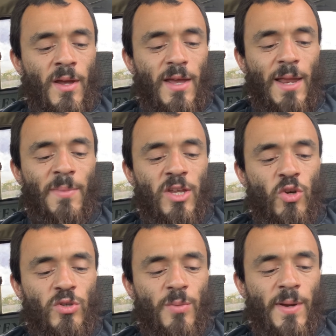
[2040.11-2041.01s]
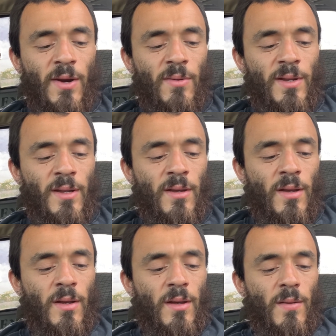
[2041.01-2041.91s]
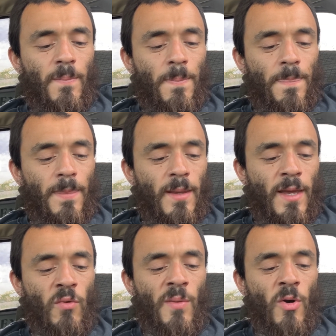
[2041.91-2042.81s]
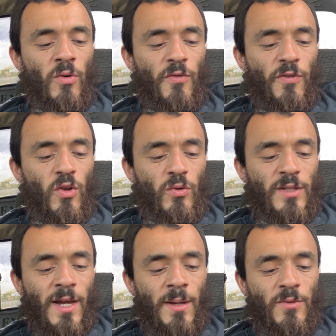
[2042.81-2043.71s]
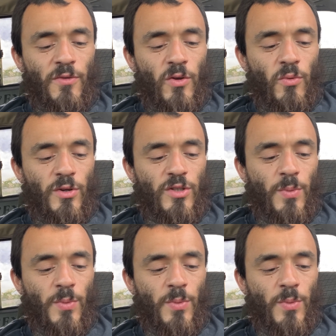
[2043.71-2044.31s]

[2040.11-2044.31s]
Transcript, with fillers: It had been used apparently in remote feudal times for the worst